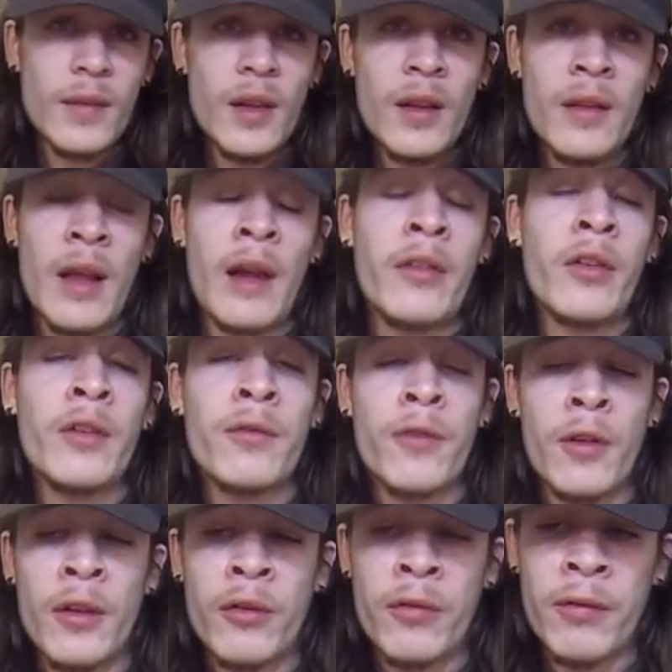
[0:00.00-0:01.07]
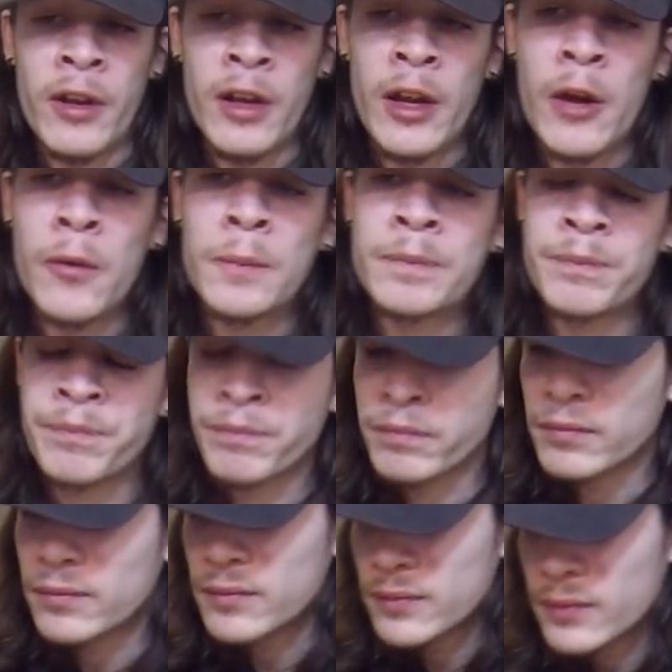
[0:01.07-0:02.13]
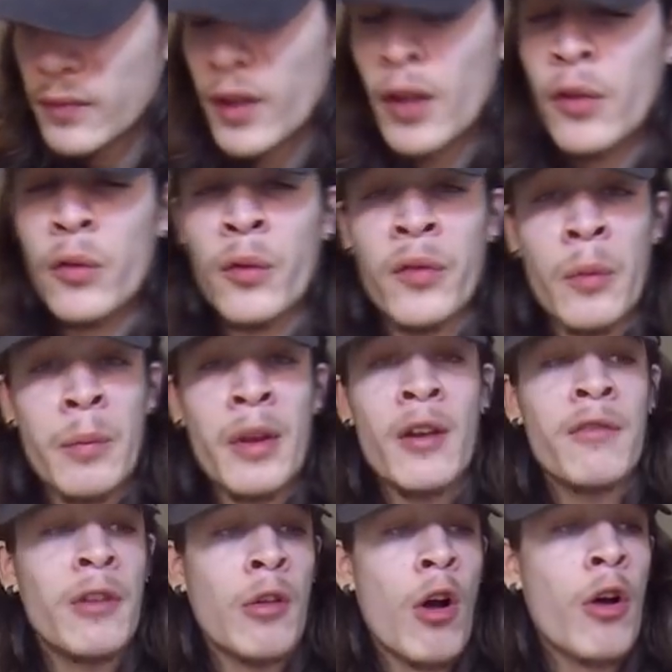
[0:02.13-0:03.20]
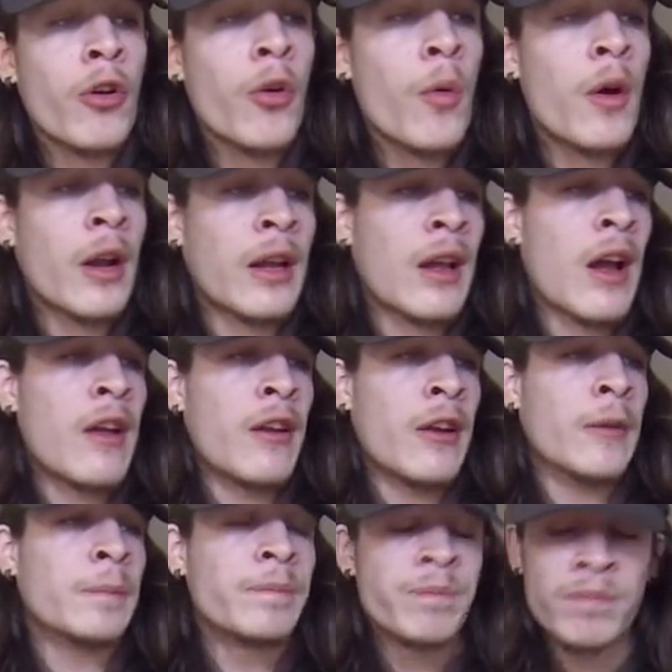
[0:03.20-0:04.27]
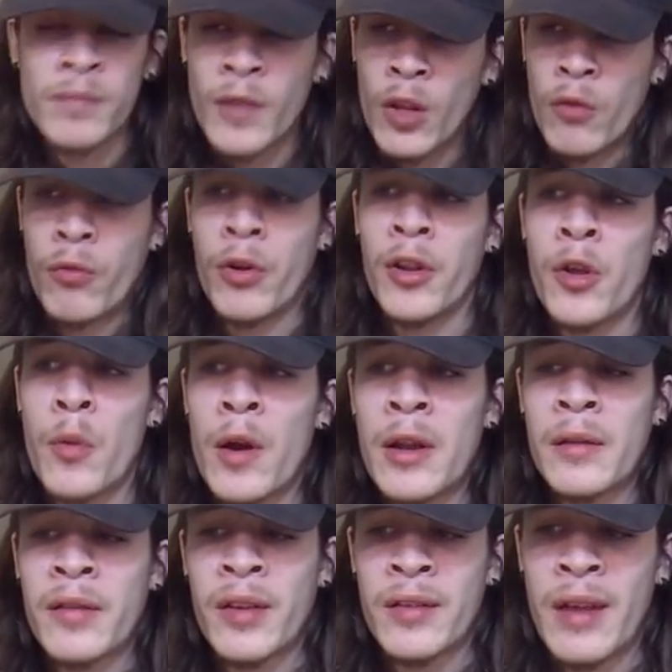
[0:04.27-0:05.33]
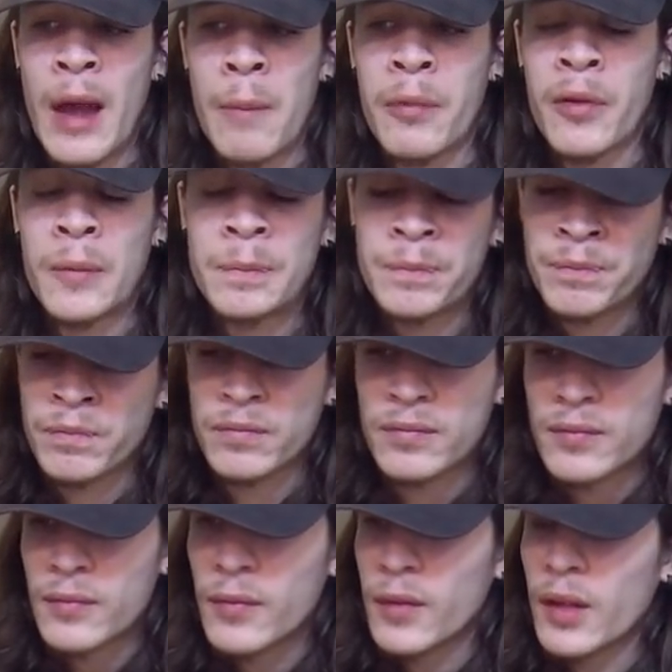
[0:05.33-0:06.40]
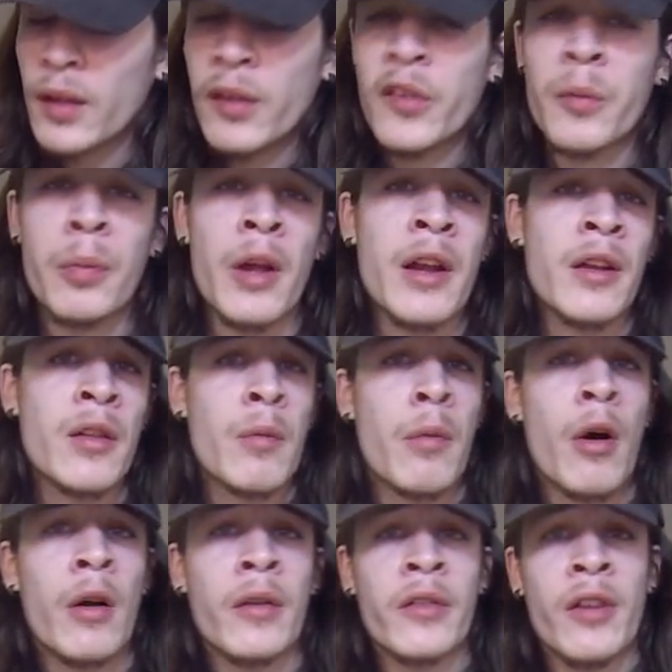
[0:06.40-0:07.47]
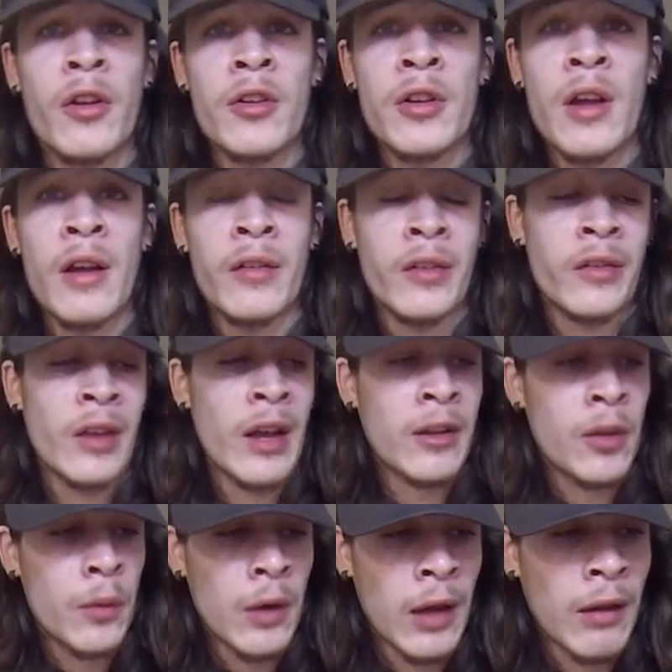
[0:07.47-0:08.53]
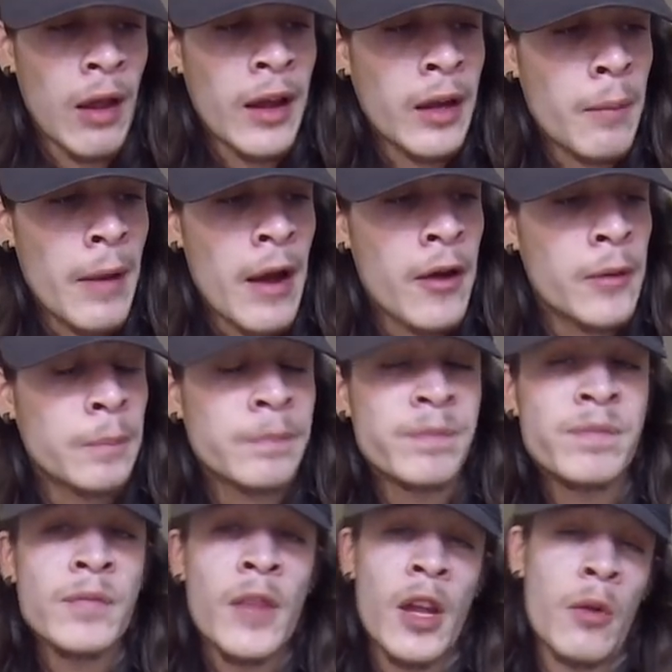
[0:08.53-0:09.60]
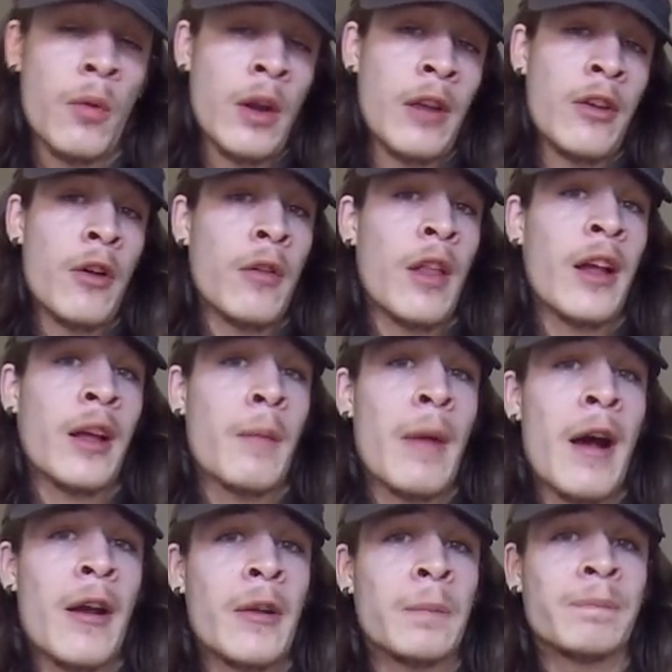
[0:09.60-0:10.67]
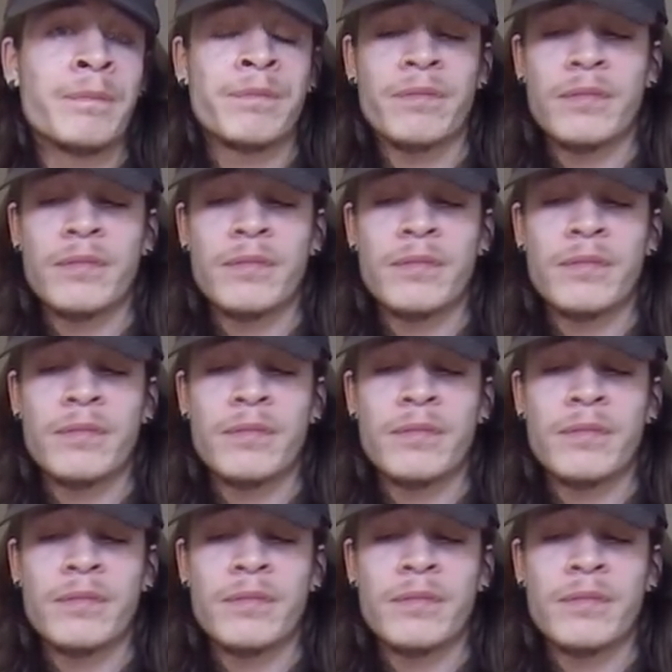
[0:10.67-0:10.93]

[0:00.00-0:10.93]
that's it for this video. This was a bit of a longer one. I kind of really went into depth explaining the bongs, telling you guys exactly what I like about them and what I don't like about them.